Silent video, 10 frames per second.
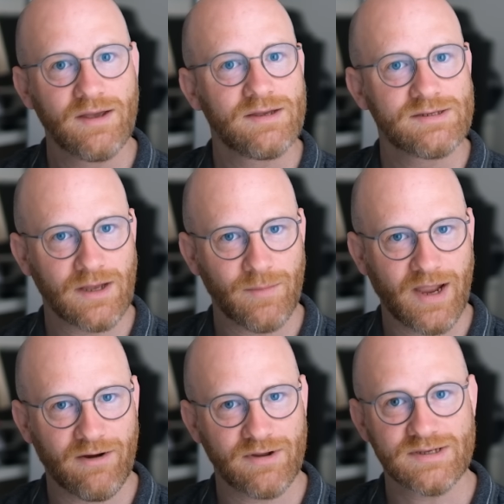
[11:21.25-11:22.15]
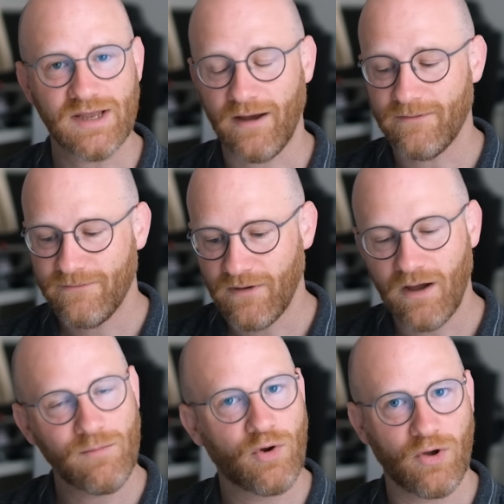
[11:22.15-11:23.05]
Some areas are
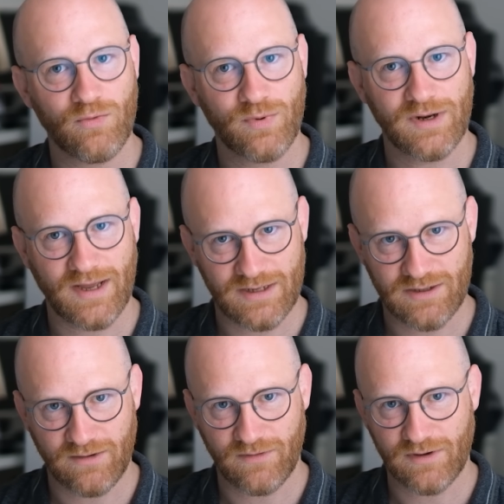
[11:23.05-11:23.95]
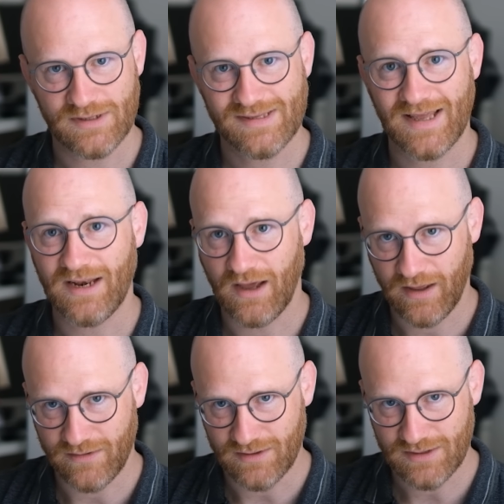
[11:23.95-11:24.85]
far more open and diverse than
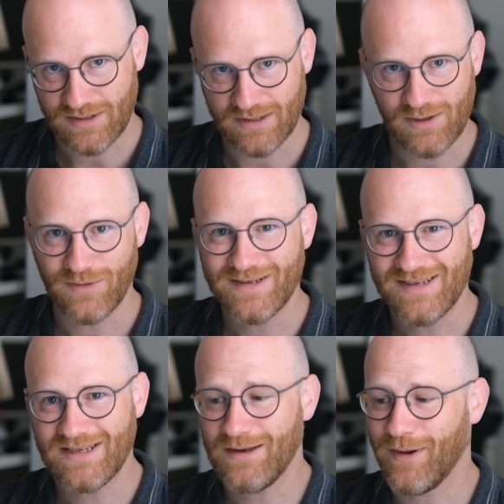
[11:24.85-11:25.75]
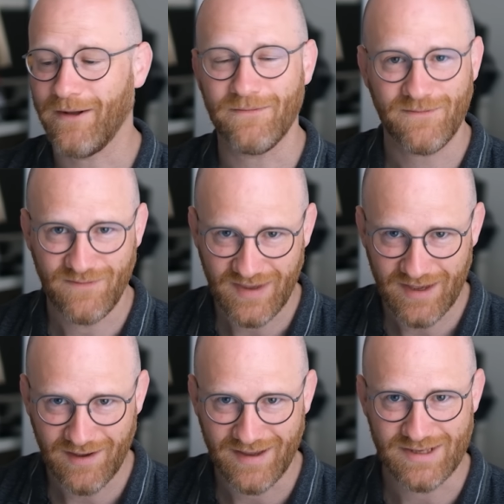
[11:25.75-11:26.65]
others. And so this isn't about
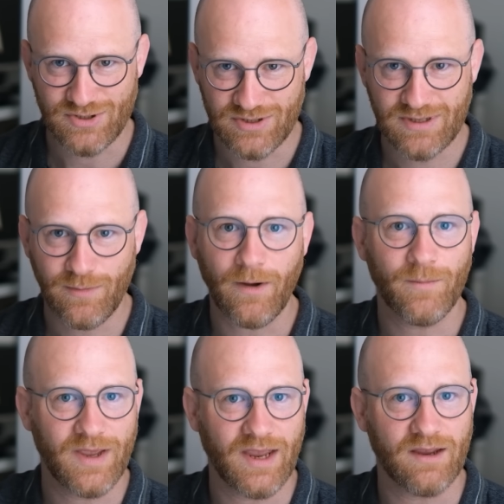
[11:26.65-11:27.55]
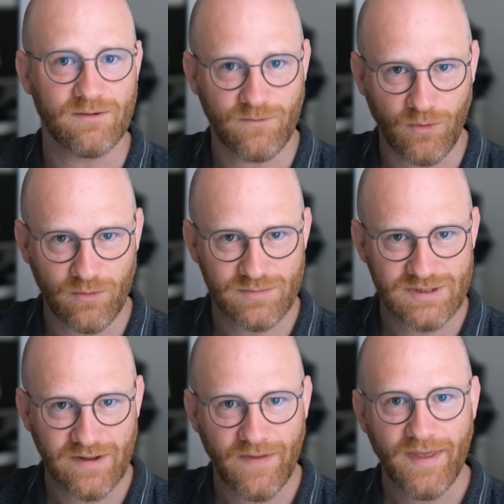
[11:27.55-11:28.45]
fear, it's just about being
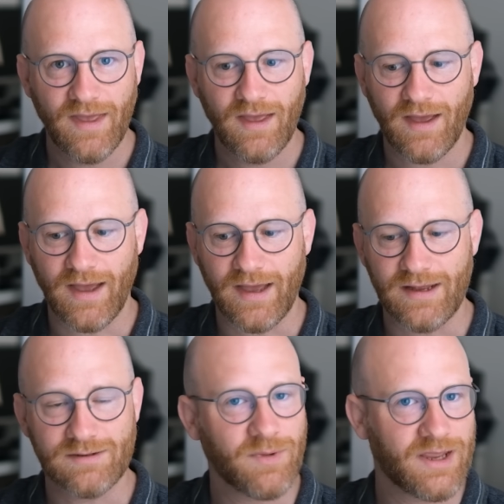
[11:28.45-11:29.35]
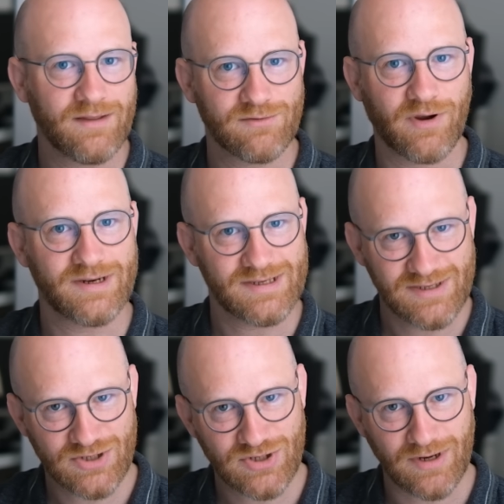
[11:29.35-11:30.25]
informed and making the right
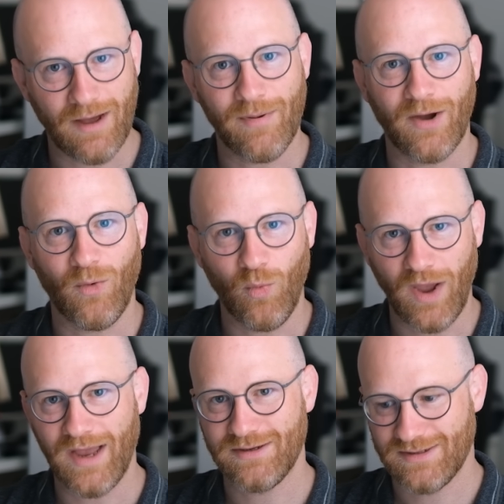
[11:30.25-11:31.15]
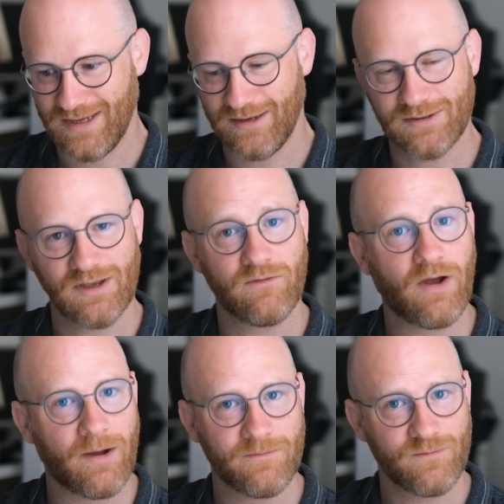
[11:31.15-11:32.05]
decision about where to set
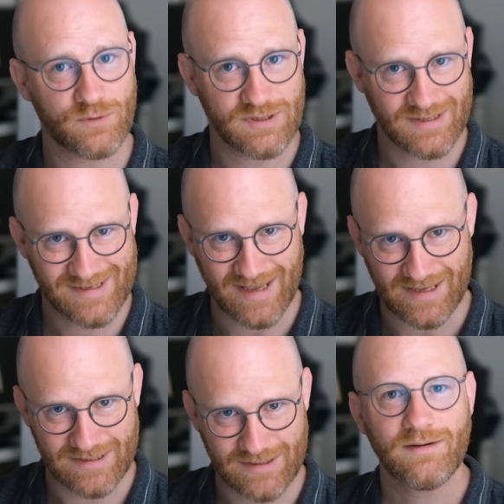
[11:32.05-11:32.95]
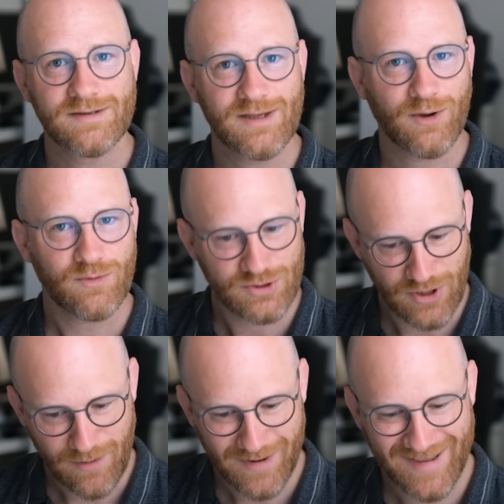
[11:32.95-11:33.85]
yourself up for success. So
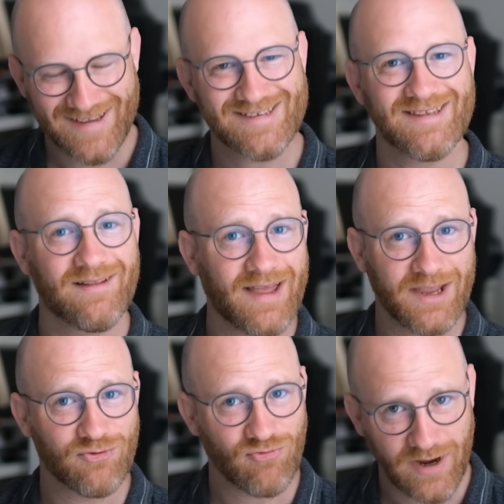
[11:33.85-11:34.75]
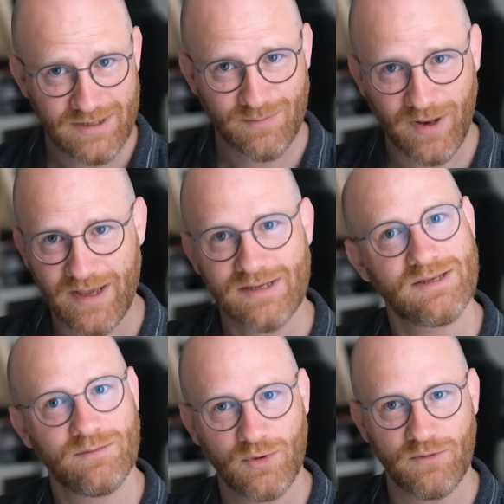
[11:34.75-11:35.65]
Germany is still a great place
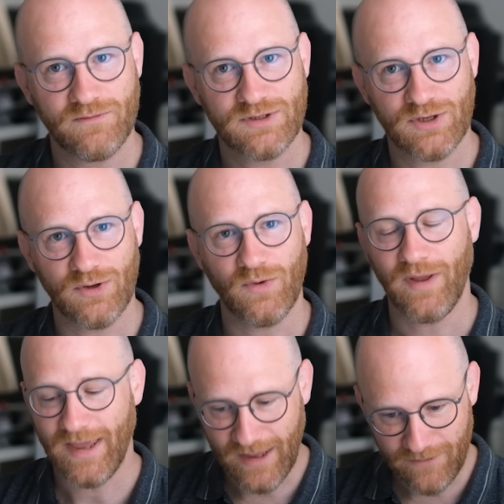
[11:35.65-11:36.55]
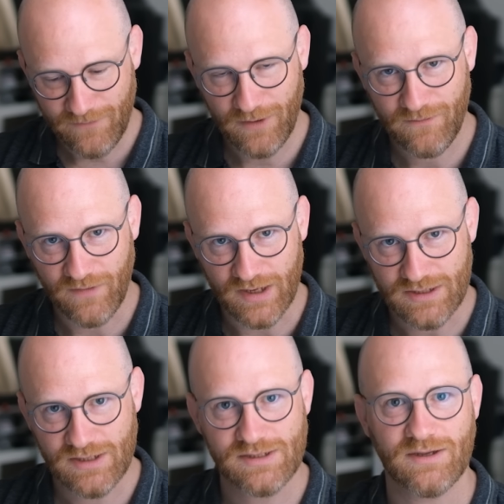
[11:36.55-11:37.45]
to move to if you
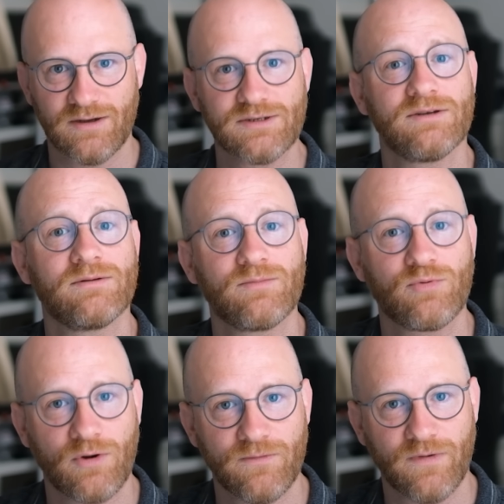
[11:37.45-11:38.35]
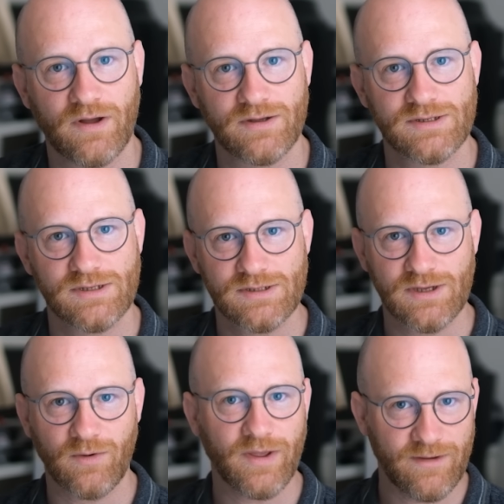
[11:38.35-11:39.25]
fit certain profiles.
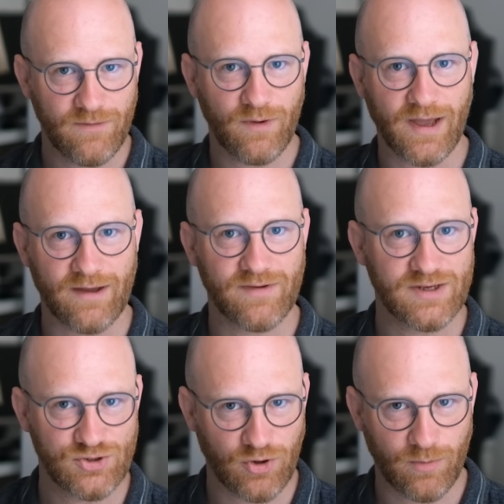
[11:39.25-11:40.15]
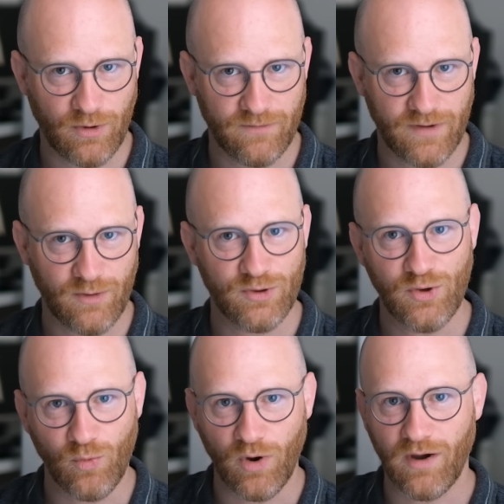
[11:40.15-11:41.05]
So if you have a job offer or
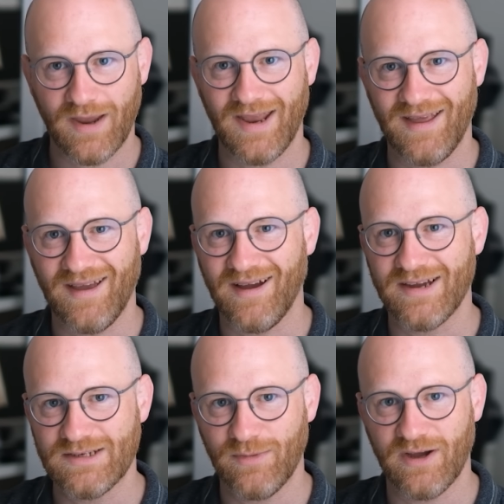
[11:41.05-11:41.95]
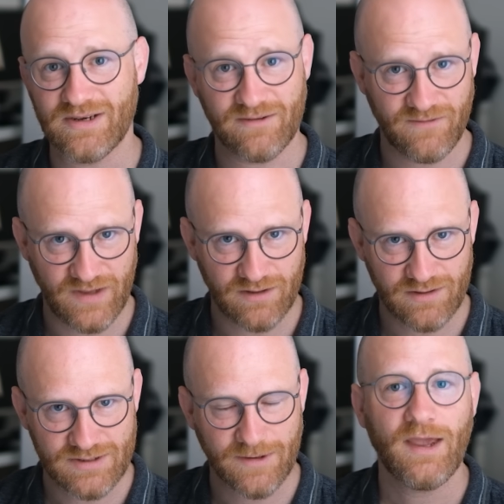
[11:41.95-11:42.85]
you work in a high demand
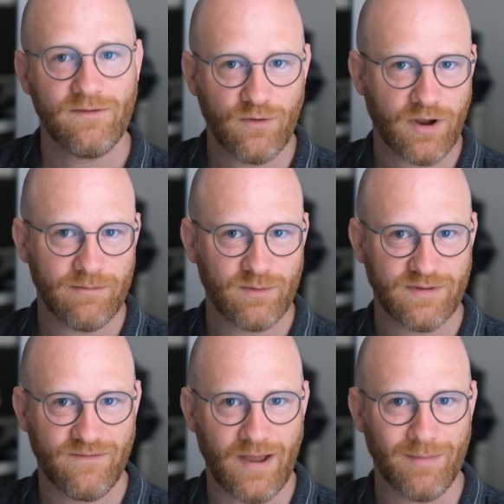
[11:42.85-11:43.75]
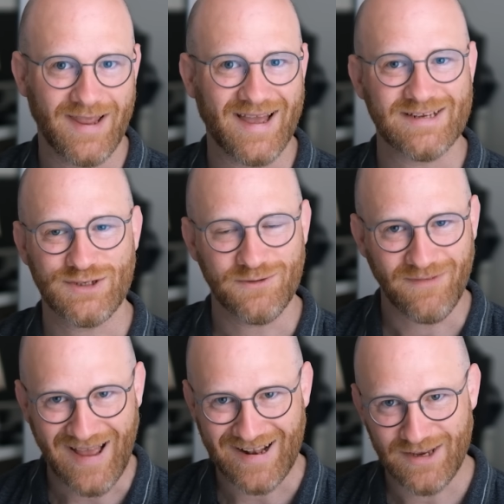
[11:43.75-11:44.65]
field, if you're coming with a family and you
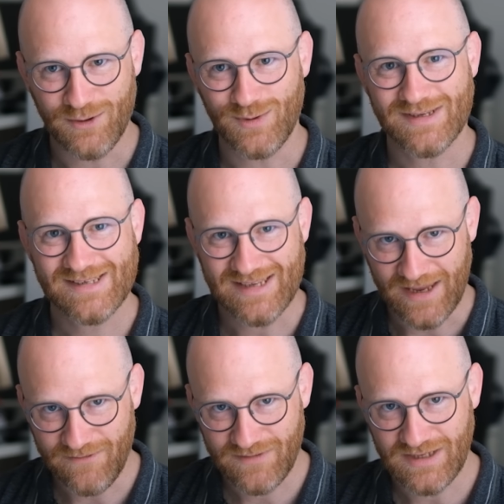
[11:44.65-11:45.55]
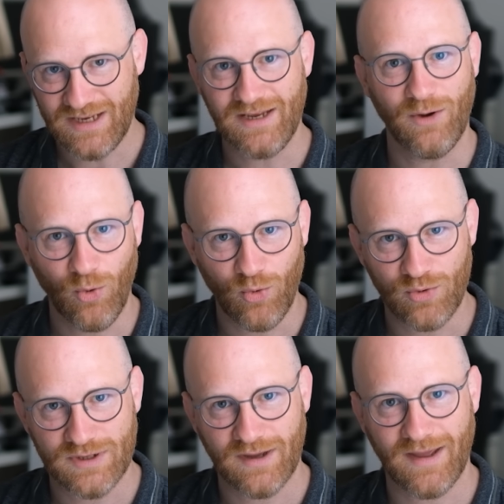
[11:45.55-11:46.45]
value safety,
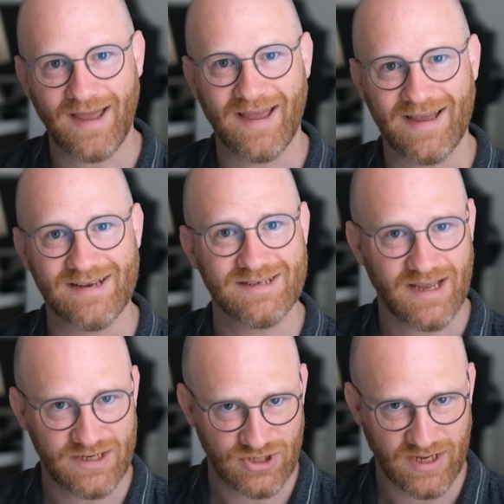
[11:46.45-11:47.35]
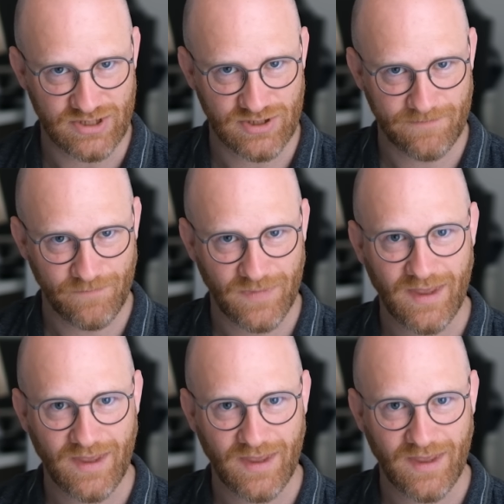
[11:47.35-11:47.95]
order, and education,